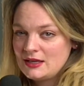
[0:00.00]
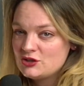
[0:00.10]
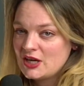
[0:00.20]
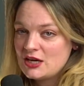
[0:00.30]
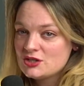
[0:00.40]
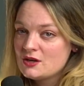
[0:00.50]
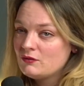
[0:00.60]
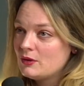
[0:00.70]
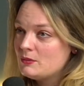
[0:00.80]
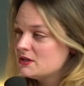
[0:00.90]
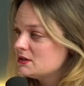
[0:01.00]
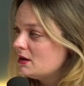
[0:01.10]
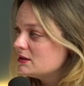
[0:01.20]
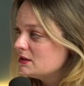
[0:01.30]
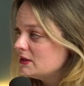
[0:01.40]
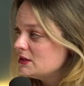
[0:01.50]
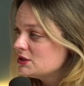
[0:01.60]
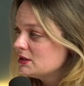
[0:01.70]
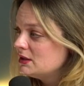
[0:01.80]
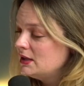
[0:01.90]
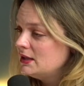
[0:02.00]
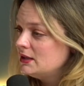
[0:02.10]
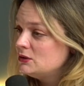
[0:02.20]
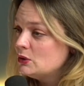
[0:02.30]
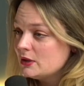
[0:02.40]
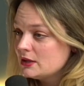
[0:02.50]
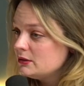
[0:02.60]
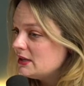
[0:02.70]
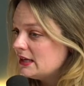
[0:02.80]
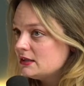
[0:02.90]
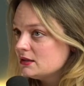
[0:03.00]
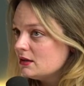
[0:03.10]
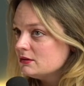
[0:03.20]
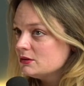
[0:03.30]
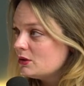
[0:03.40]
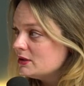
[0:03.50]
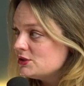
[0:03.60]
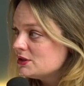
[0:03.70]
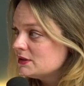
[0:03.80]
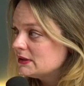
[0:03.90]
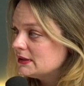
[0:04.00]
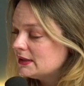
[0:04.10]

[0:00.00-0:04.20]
in education from the start to the finish, not including kindergarten or college.